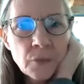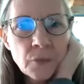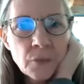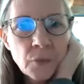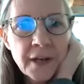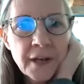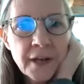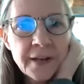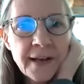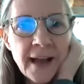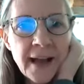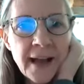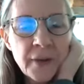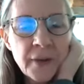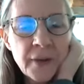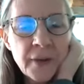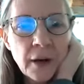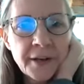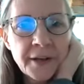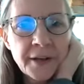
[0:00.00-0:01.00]
Right now,
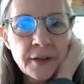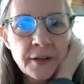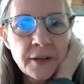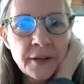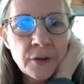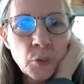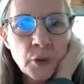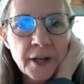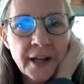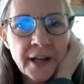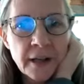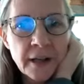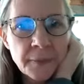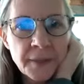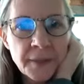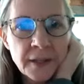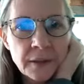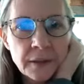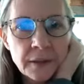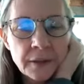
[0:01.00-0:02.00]
we are in the wood
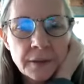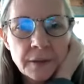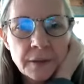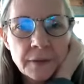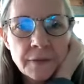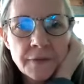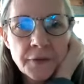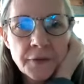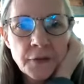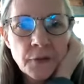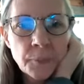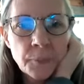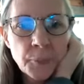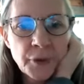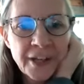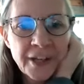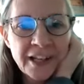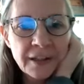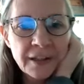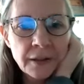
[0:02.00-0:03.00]
element for
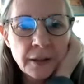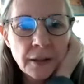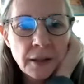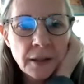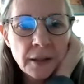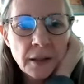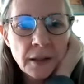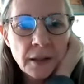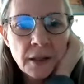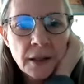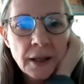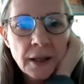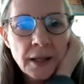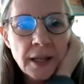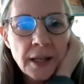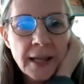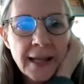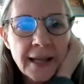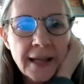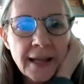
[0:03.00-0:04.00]
spring.
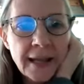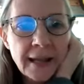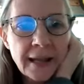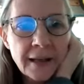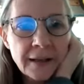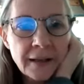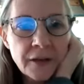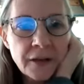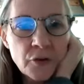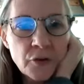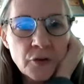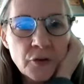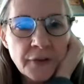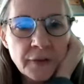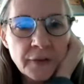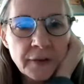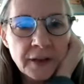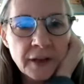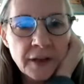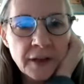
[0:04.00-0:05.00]
And
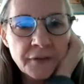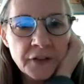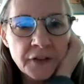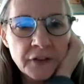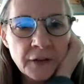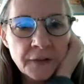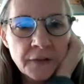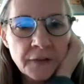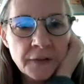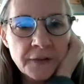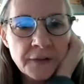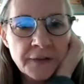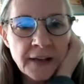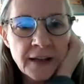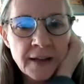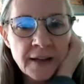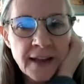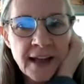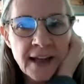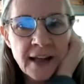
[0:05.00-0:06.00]
interestingly enough, it doesn't
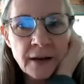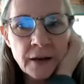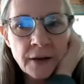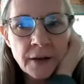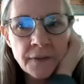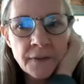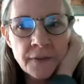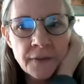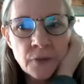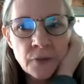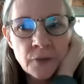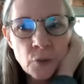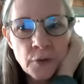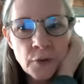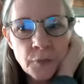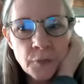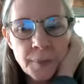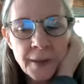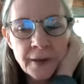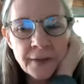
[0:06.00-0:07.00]
say that on this
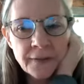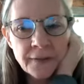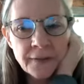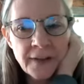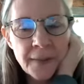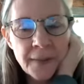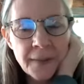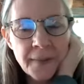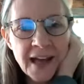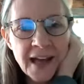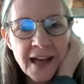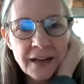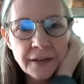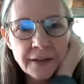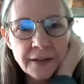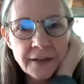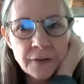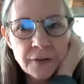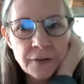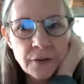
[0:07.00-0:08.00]
correspondence. Hi,
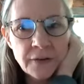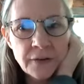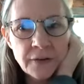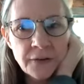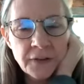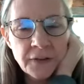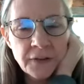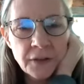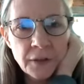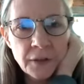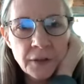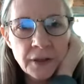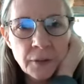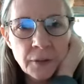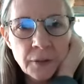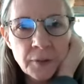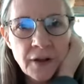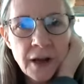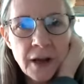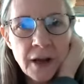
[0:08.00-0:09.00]
Madeline. Good to see you here.
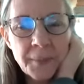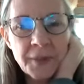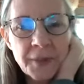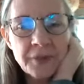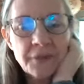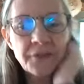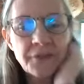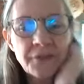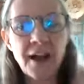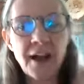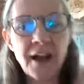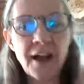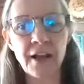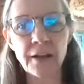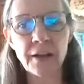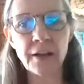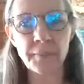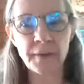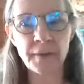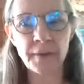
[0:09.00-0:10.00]
We're talking about the 5
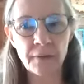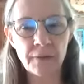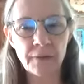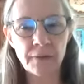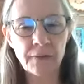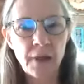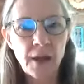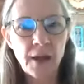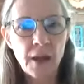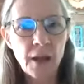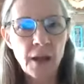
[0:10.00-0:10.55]
elements